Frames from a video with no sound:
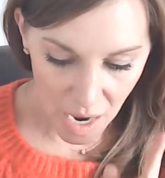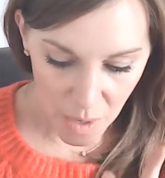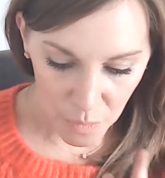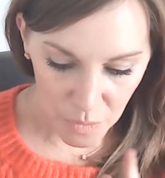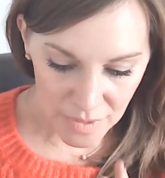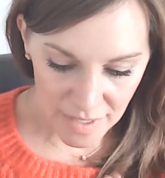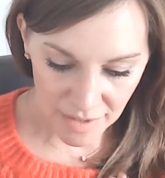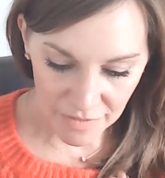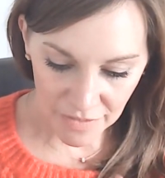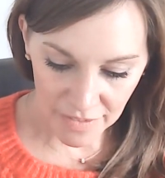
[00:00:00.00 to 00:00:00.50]
I
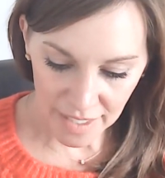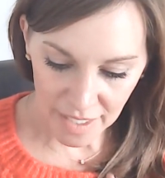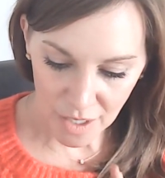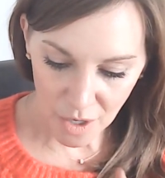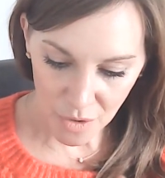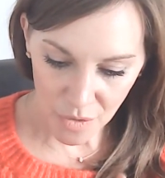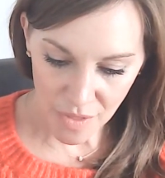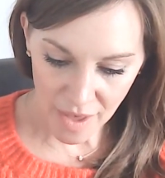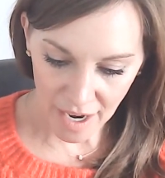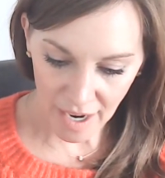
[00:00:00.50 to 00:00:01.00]
will definitely
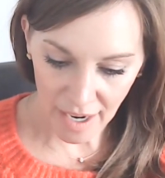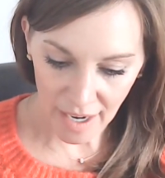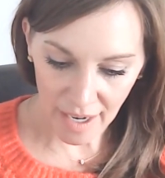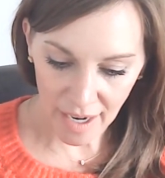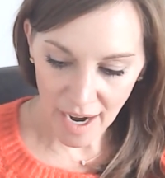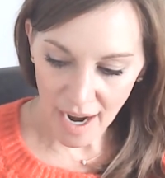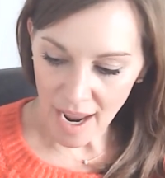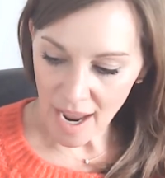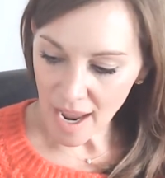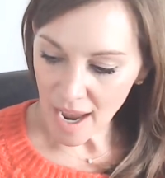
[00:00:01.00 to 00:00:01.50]
go
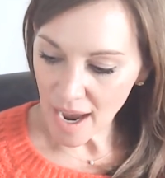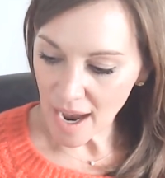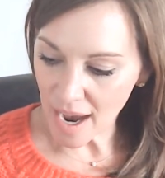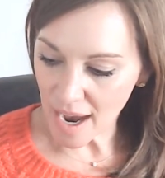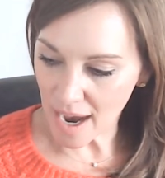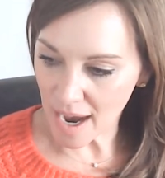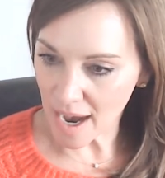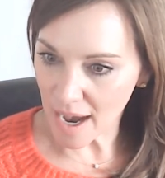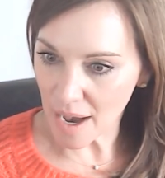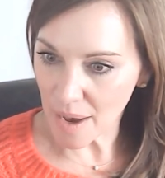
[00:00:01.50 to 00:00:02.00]
there.
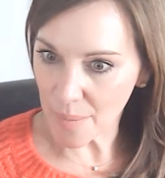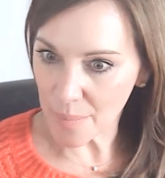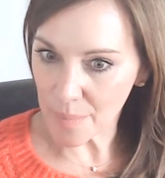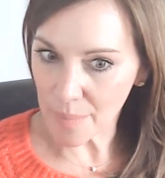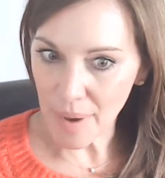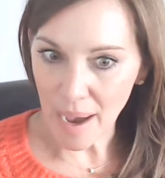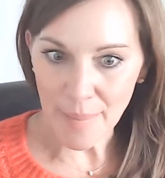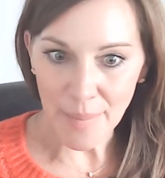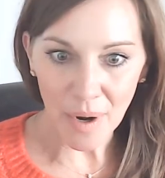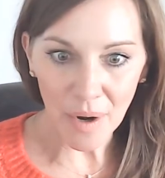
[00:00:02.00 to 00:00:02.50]

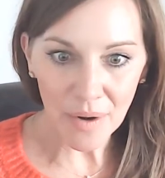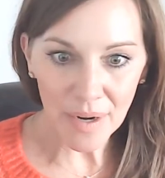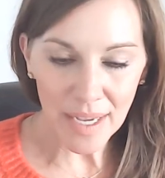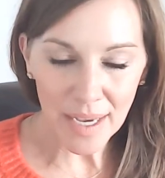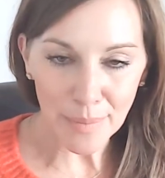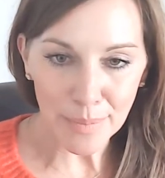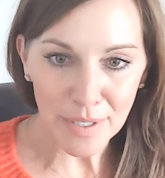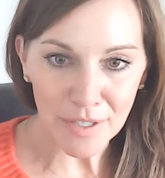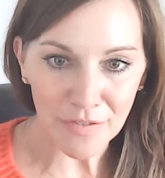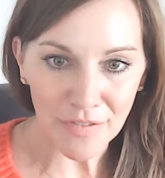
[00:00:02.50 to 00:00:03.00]
I'm
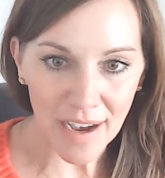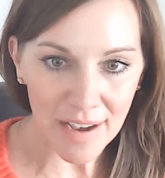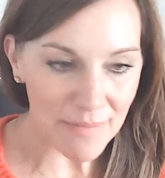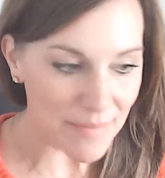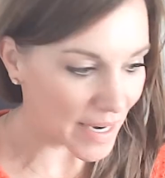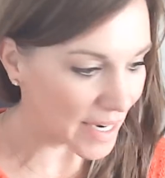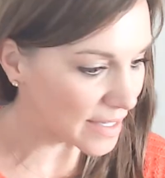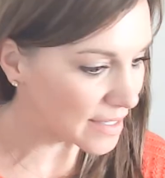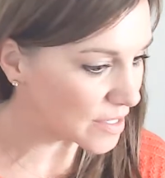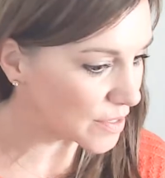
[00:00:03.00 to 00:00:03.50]
already up to
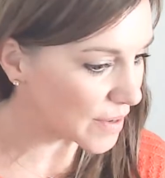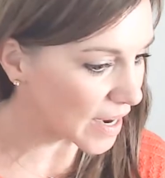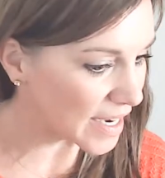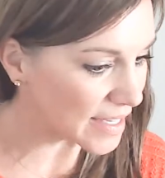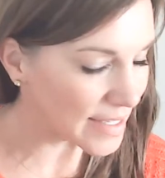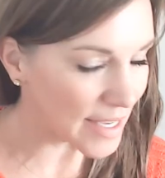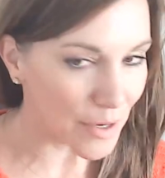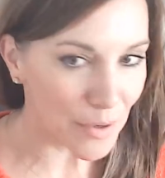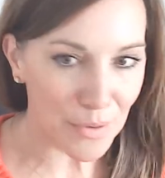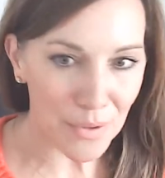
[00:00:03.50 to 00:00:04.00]
5 minutes, you
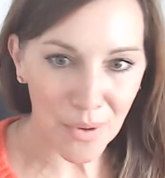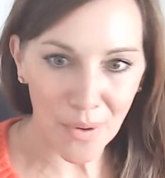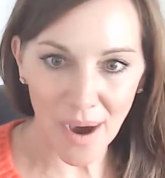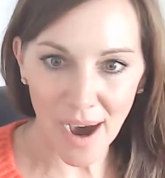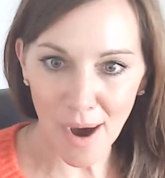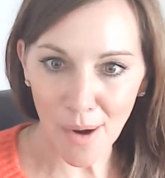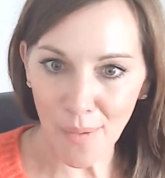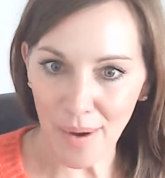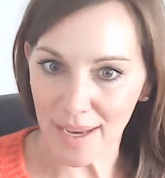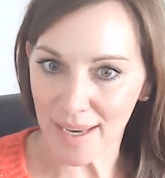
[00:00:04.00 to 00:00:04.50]
guys. I don't know
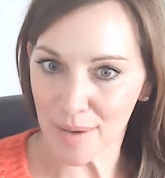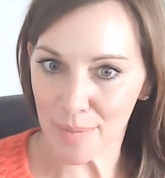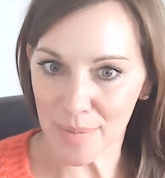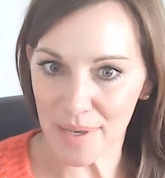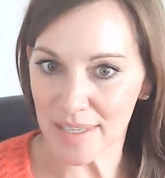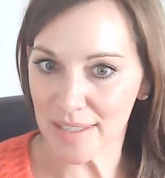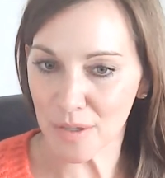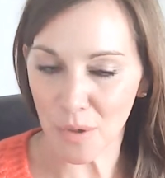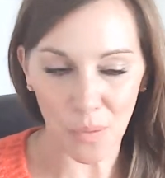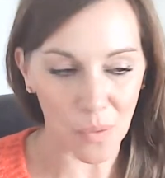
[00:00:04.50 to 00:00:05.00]
how I can
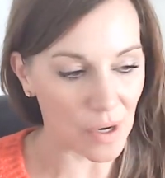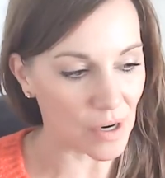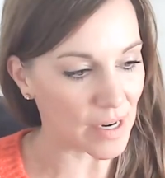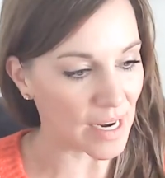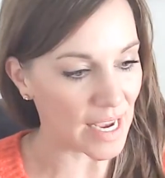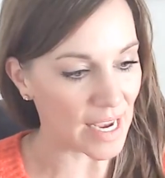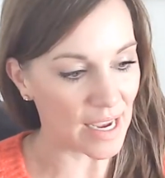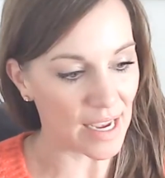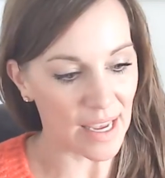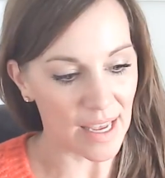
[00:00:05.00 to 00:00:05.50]
be so
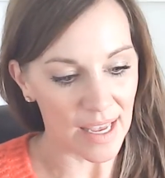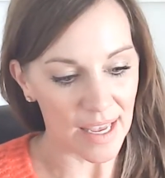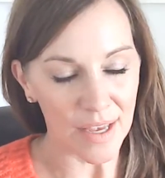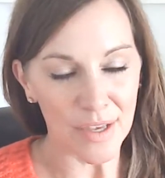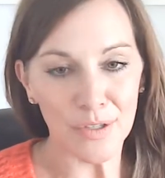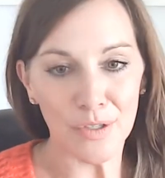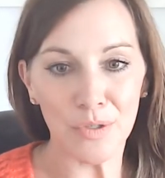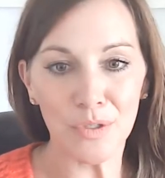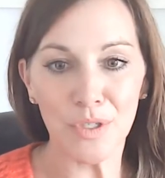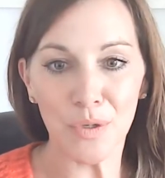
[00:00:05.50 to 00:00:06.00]
wordy.
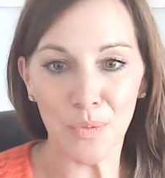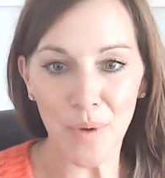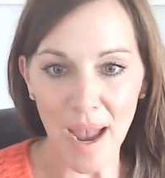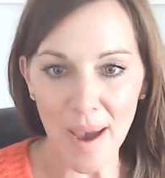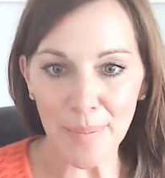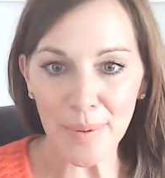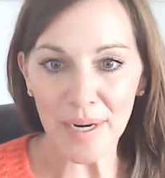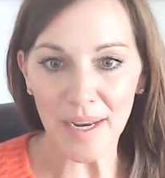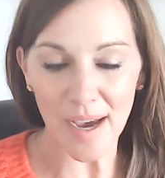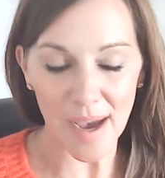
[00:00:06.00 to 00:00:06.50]
So to
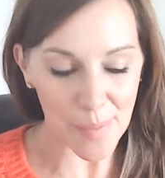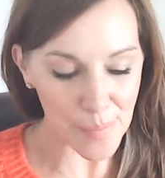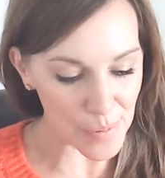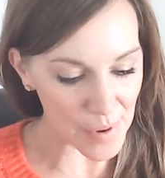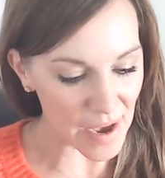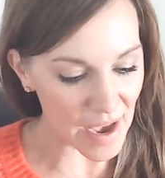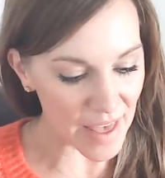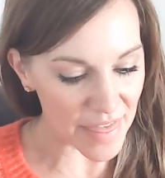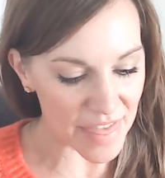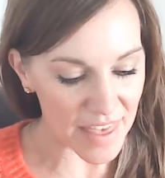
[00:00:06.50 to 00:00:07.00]
wrap it
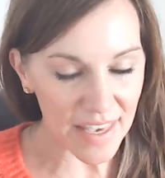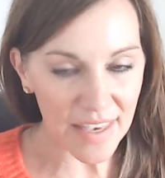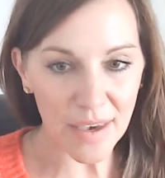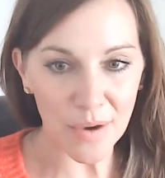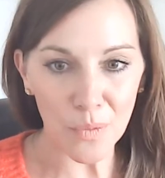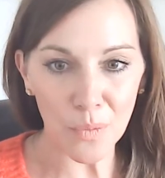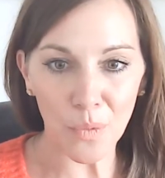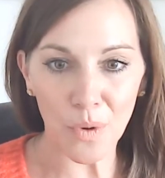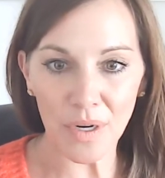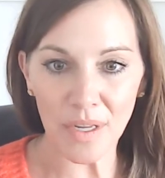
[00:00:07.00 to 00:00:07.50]
up, I
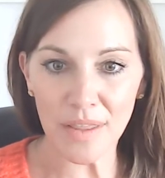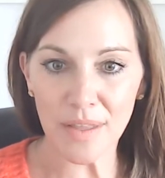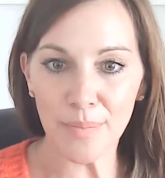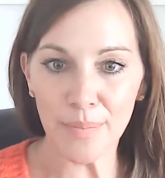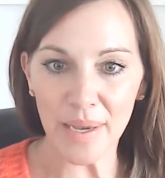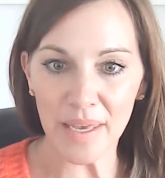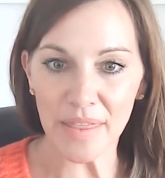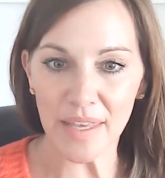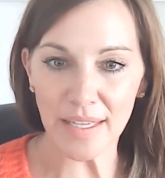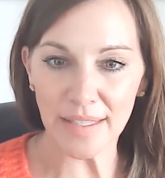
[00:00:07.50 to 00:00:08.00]
think one of the
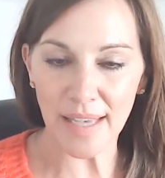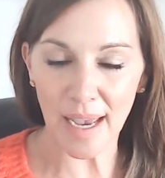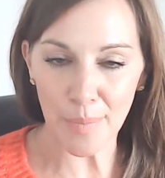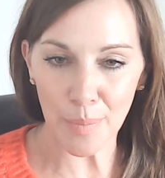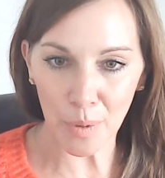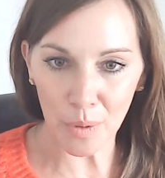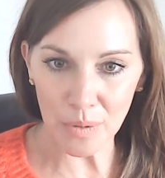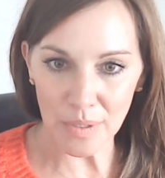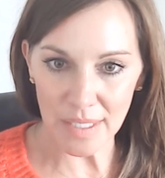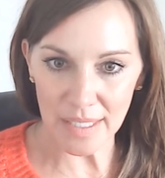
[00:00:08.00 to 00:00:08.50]
big things
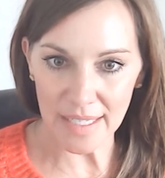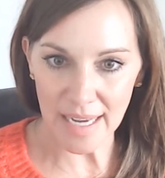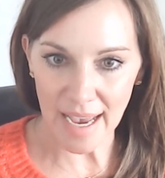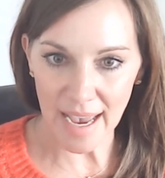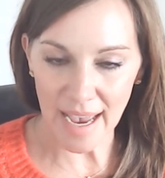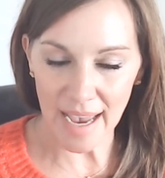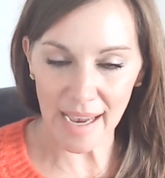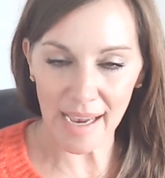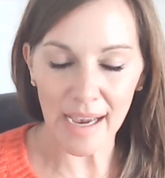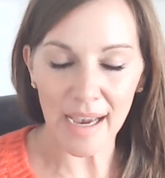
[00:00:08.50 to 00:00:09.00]
I pulled
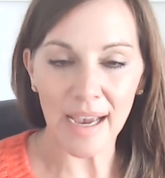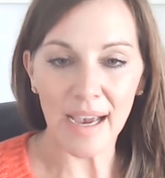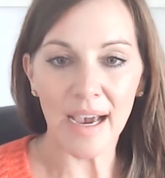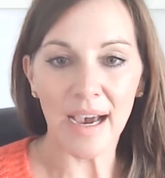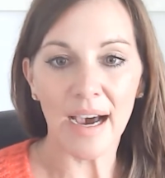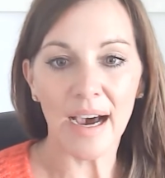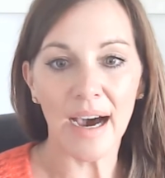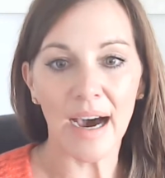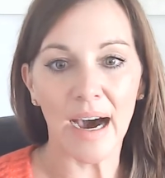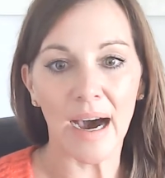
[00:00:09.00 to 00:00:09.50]
today
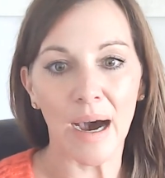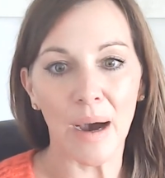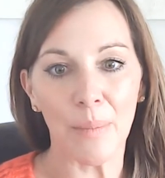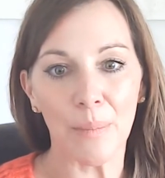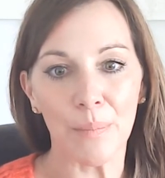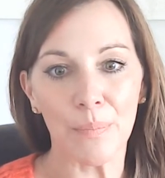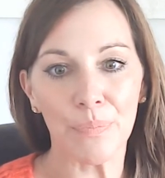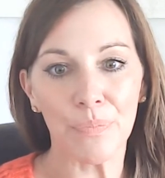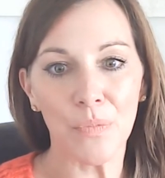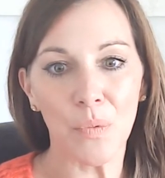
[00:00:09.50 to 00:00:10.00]

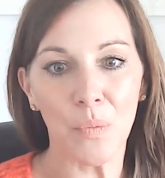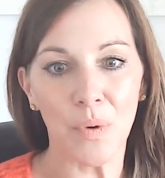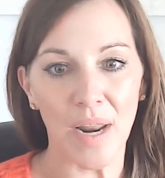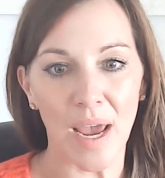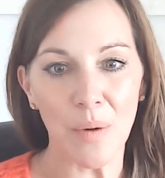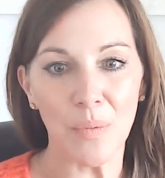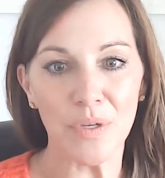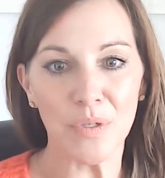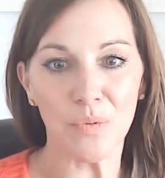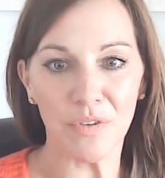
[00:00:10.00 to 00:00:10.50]

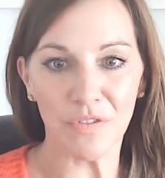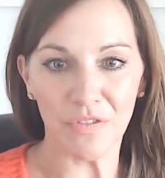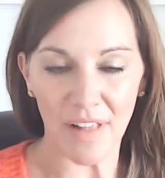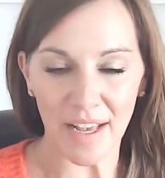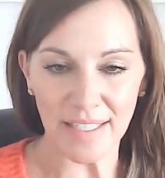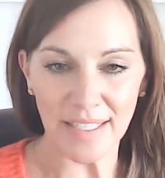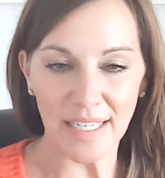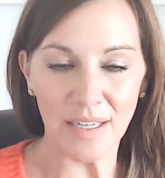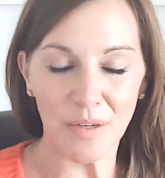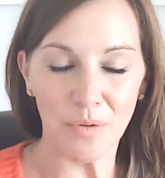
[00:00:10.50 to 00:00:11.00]
when I was
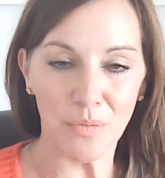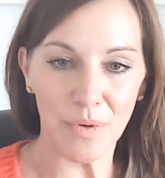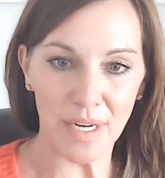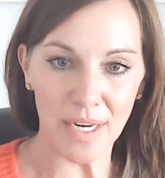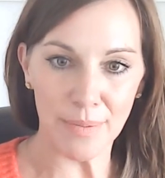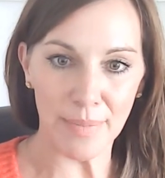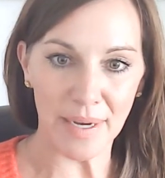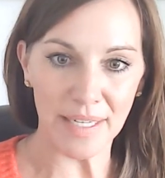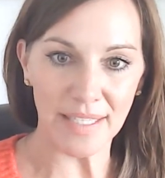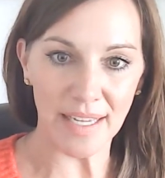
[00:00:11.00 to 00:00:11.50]
reflecting and
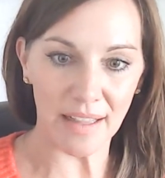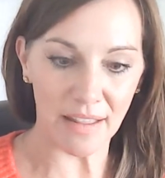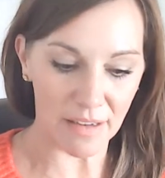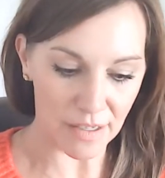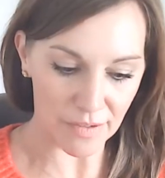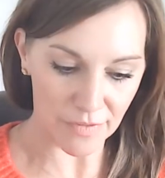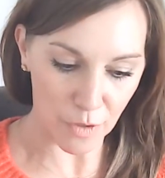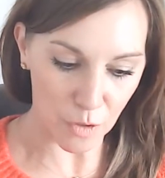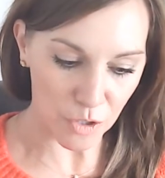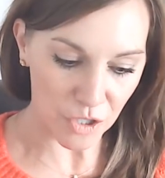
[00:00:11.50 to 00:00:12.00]
reading my
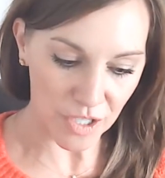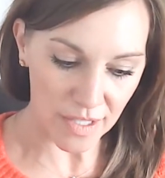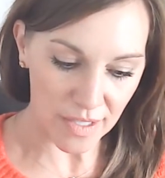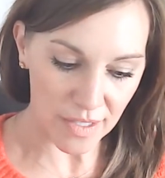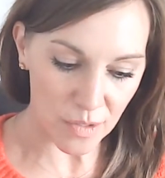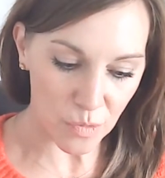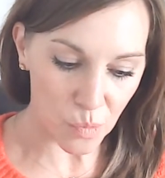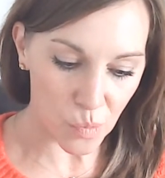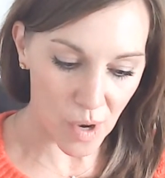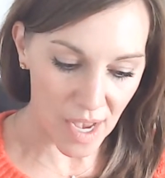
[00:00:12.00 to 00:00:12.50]
daily
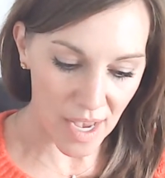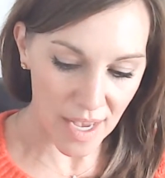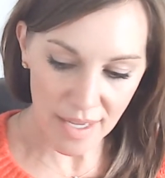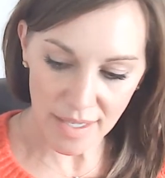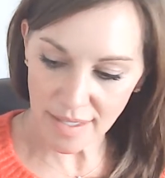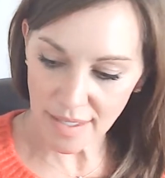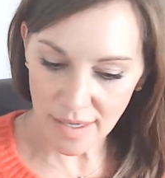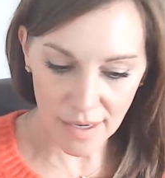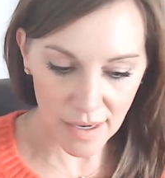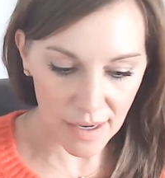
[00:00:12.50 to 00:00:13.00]
devotions
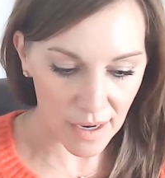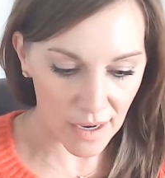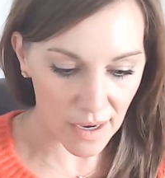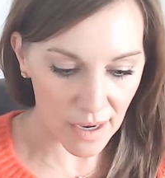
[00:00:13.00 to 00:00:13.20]
was,